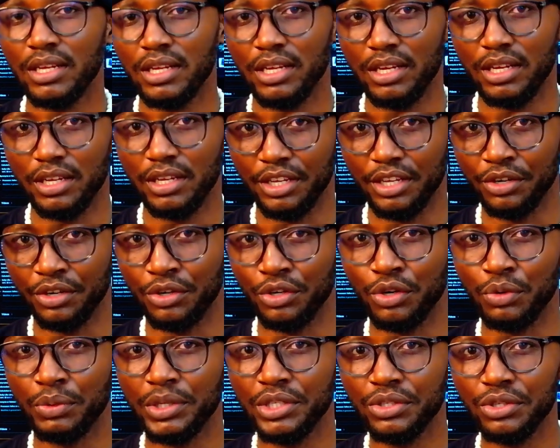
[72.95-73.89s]
You know your
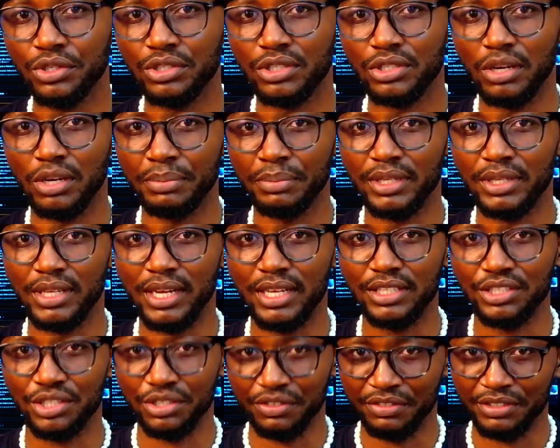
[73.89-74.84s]
Windows computers,
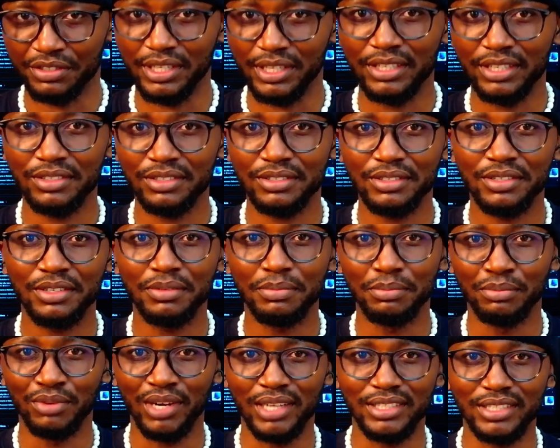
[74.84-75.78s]
you've seen
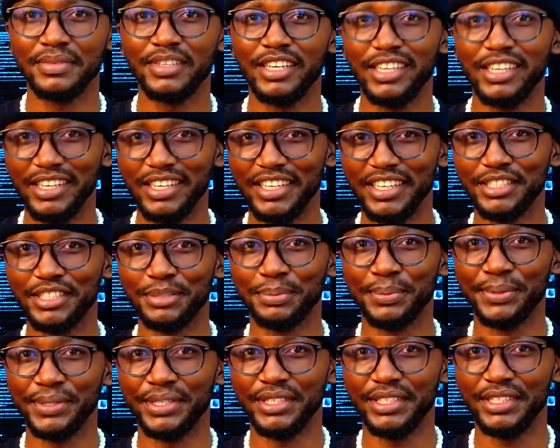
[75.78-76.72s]
brands like
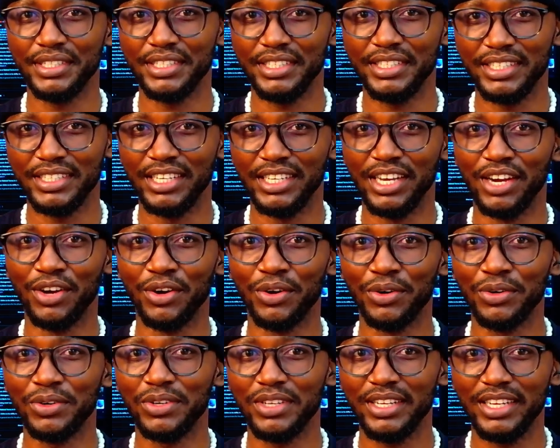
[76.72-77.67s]
HP, Dell,
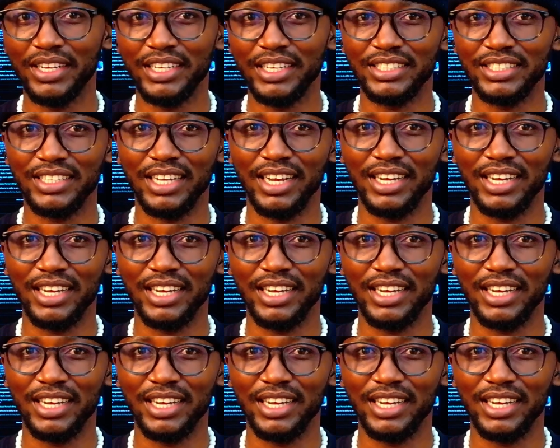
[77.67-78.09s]
Acer,